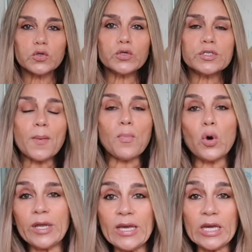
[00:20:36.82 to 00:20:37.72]
Good
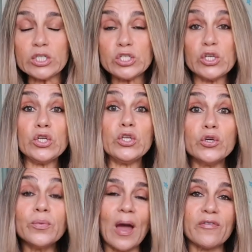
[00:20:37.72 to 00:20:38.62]
morning to
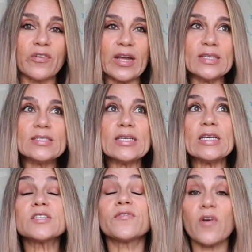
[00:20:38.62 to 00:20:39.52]
you, my friends.
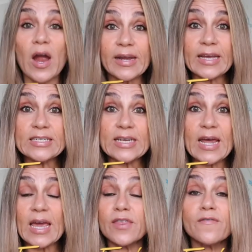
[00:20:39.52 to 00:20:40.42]
It's Friday
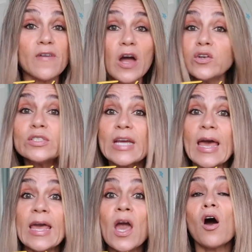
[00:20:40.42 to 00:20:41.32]
today, the final
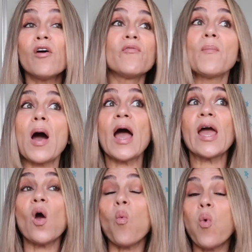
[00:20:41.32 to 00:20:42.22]
day of
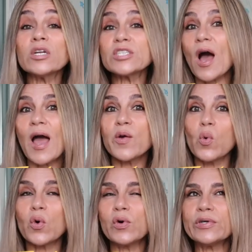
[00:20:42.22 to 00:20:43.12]
my what I
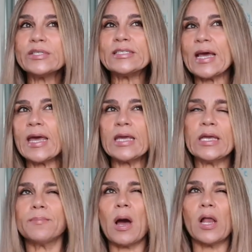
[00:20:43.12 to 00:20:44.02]
wore day
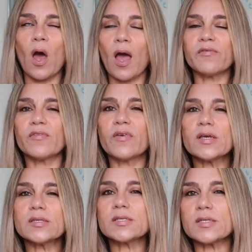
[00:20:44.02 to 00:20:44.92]
in my life
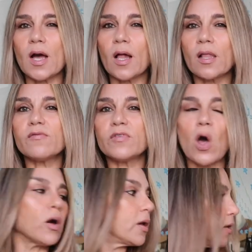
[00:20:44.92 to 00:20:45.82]
style
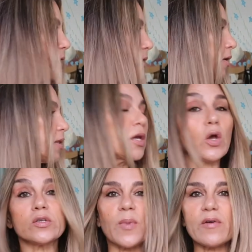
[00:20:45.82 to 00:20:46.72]
vlog. There
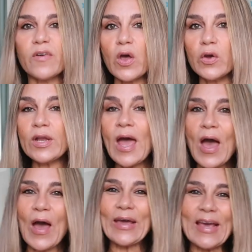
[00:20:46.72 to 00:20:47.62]
goes my phone.
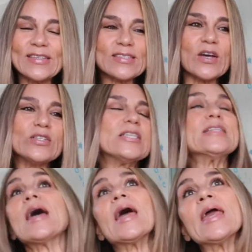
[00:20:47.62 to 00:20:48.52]
Okay, so
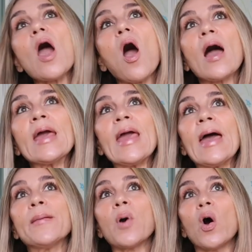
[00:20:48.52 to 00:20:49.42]
today I
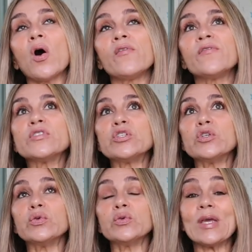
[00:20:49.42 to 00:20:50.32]
am off
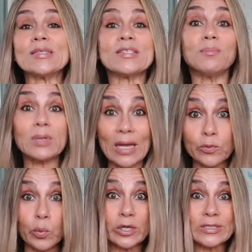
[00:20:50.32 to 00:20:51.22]
to get some
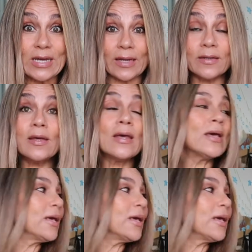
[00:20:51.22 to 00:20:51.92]
blood work done.